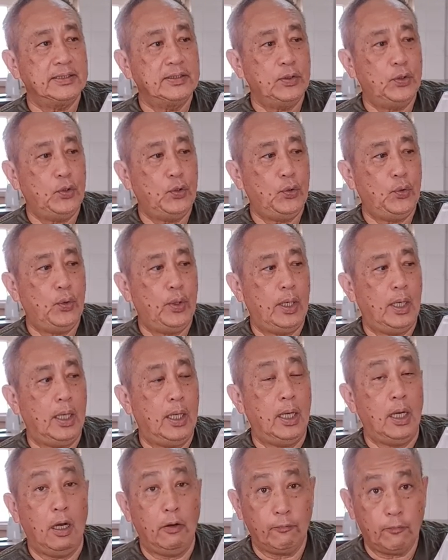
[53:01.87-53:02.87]
So,
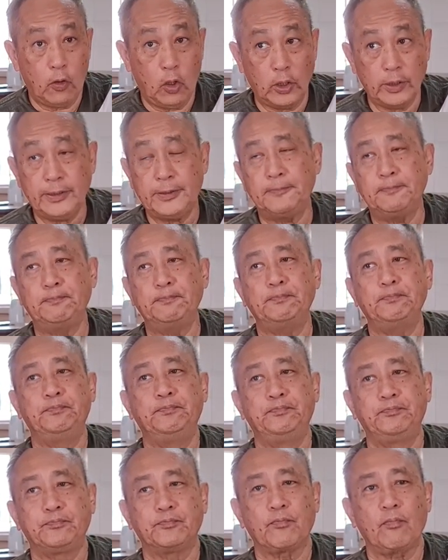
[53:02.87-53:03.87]
of course,
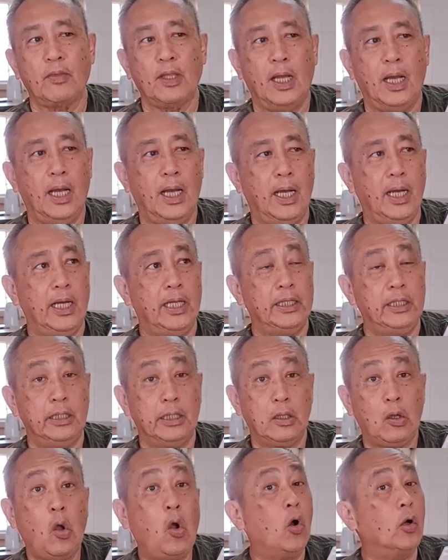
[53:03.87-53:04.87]

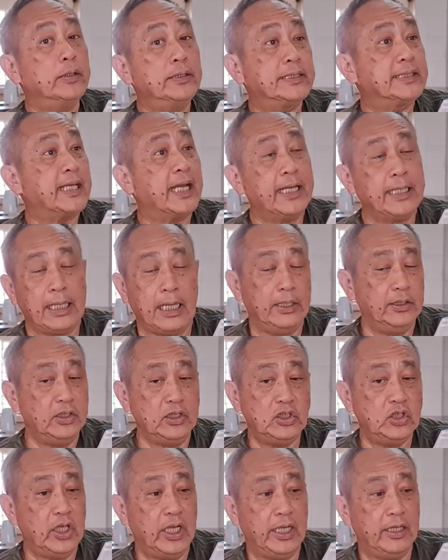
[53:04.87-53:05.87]
the con sign I
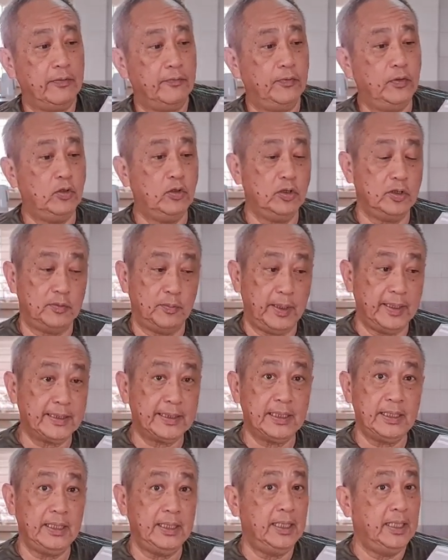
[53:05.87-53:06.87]
just shared with you is
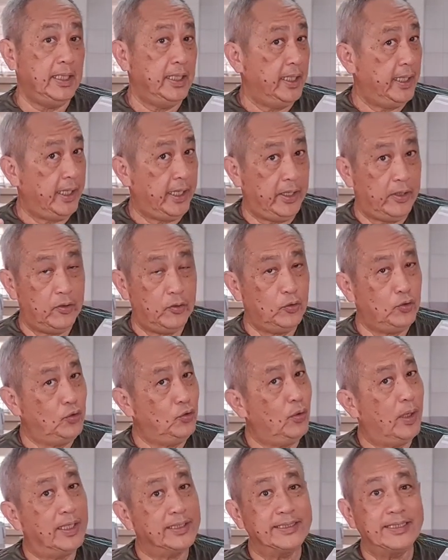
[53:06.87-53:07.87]
basically, you know,
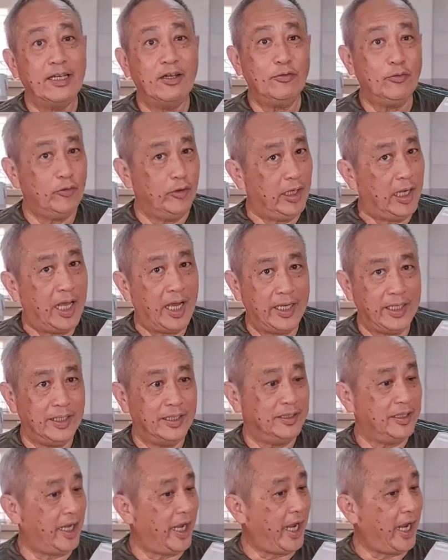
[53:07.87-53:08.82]
you are self-reliant.